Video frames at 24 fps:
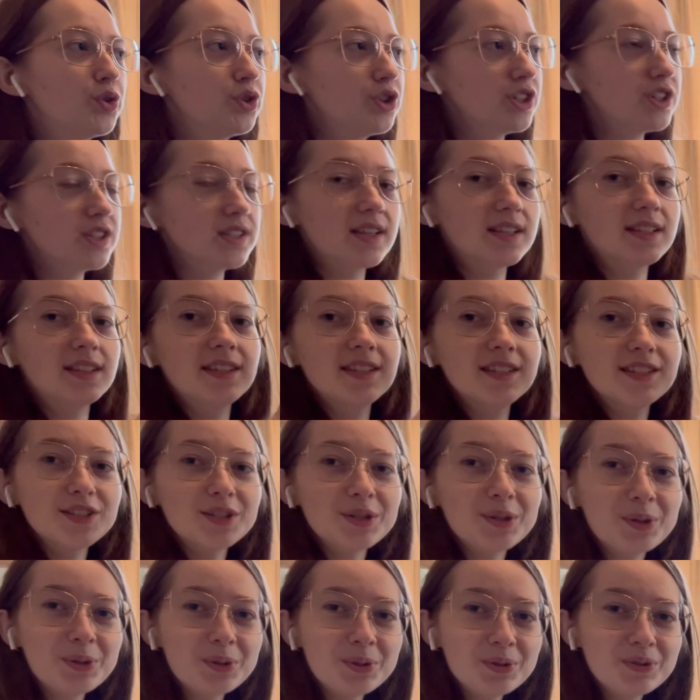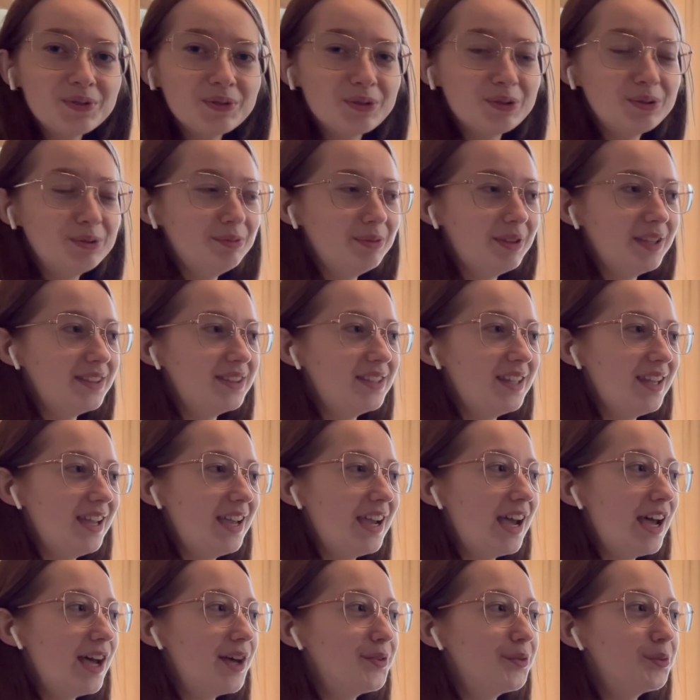there's like this little room that they
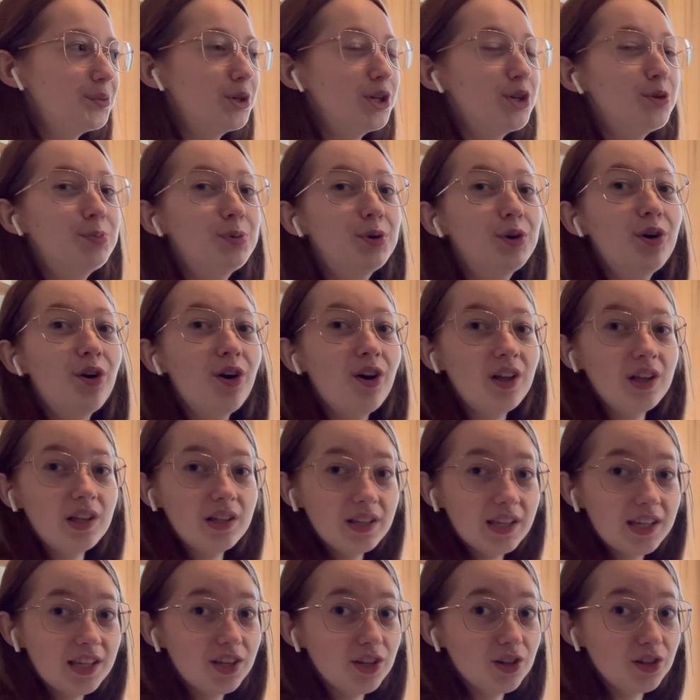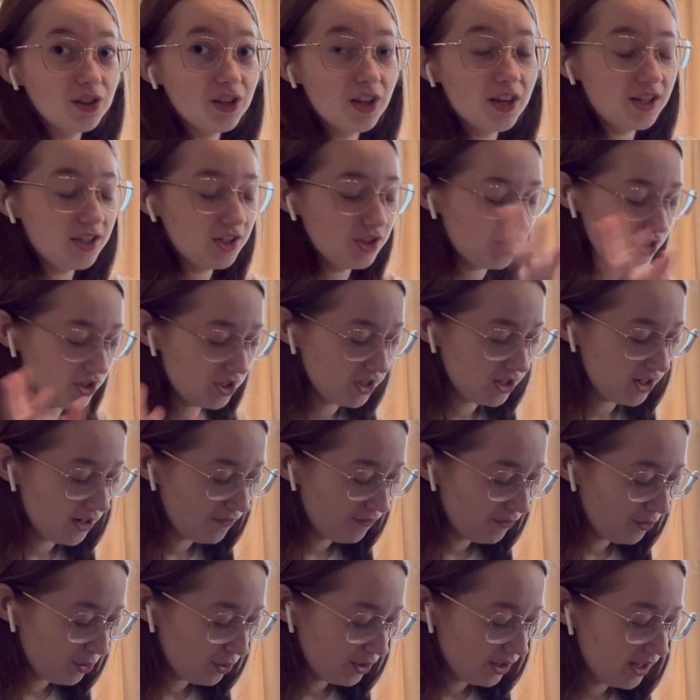have where you put all like your luggage and stuff
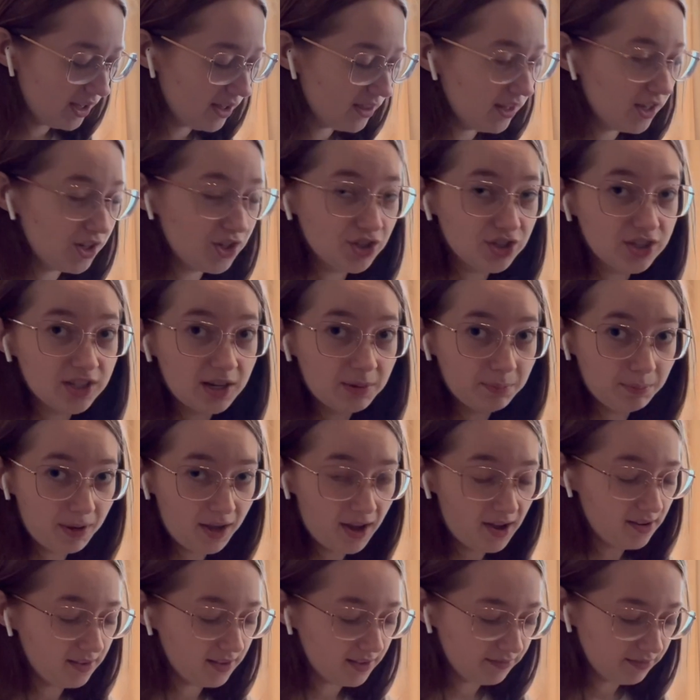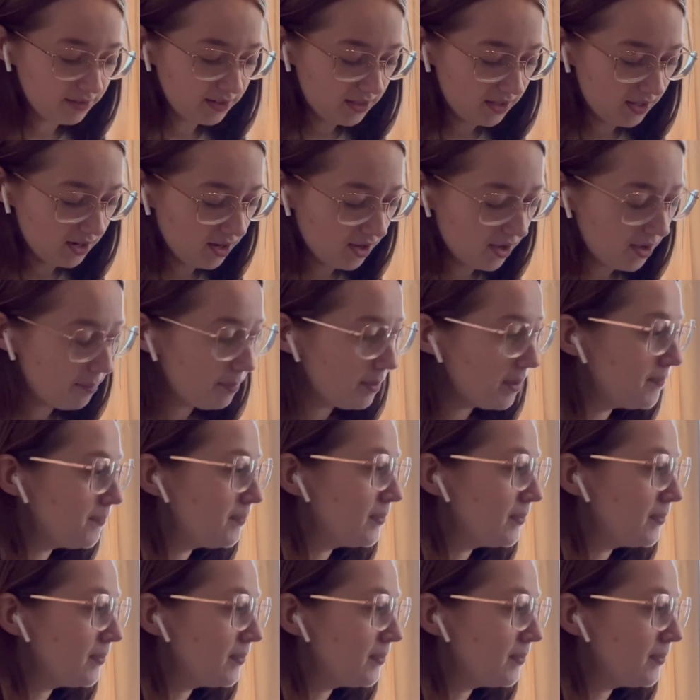on it, and they just like pile everything up.